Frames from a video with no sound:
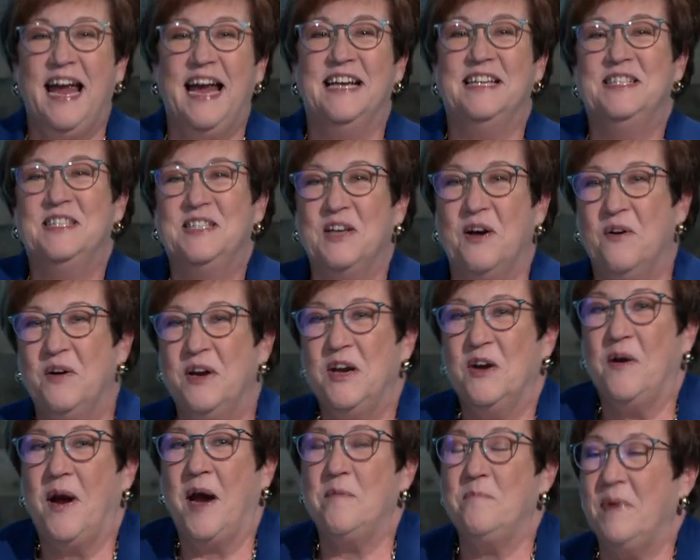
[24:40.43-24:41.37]
And so
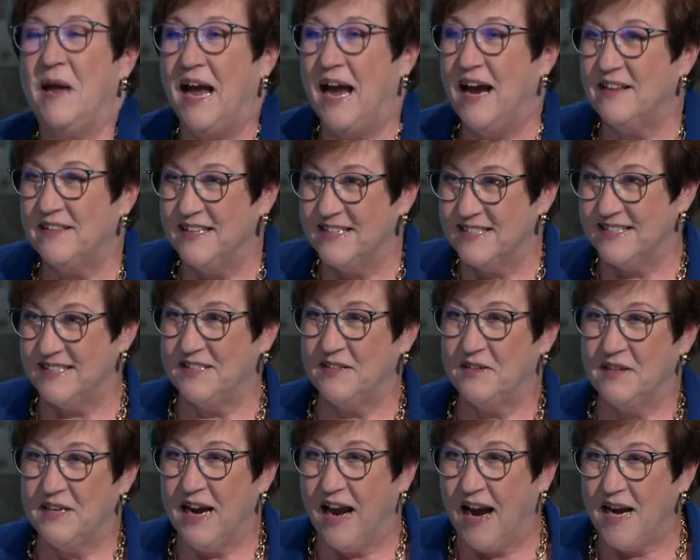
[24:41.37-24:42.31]
here I packed this
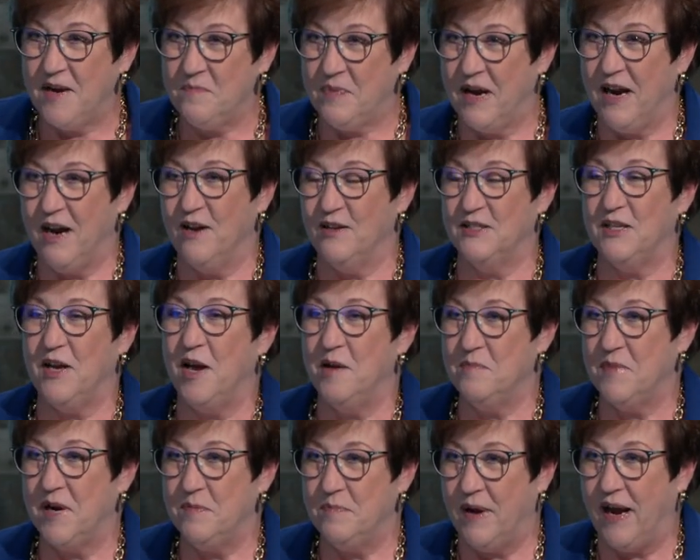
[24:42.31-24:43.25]
9 pounds
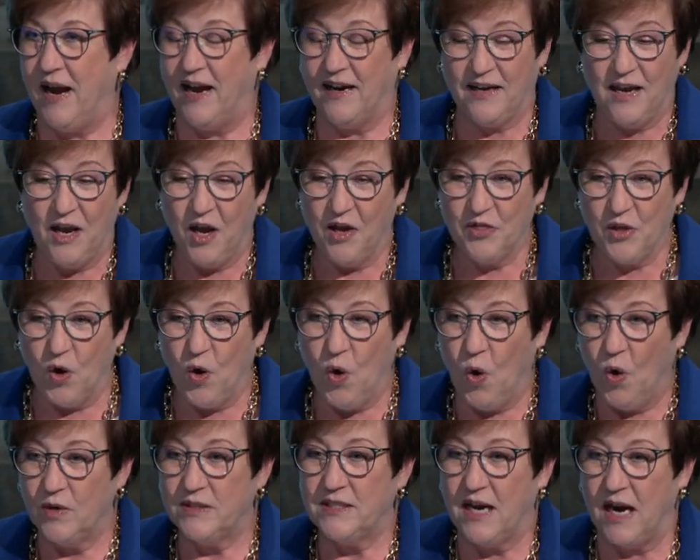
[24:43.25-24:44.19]
on my back the
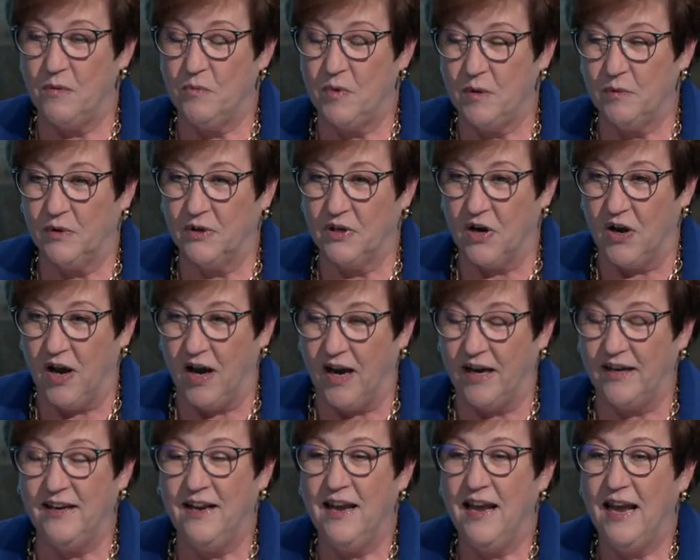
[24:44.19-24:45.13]
whole time we were
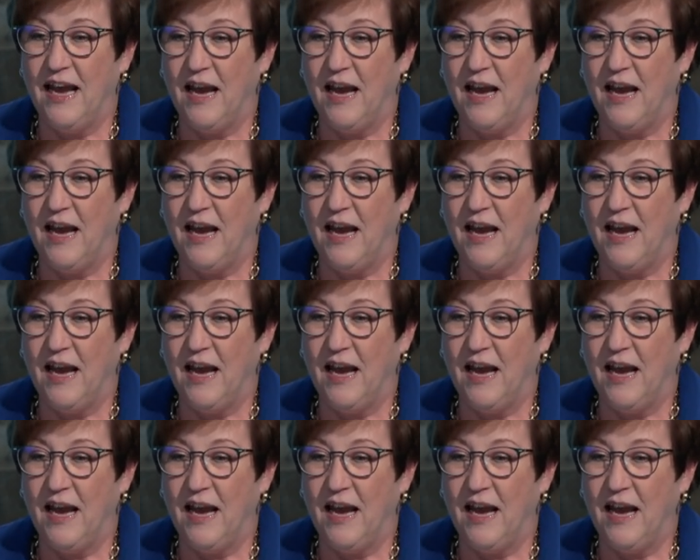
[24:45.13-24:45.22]
gone.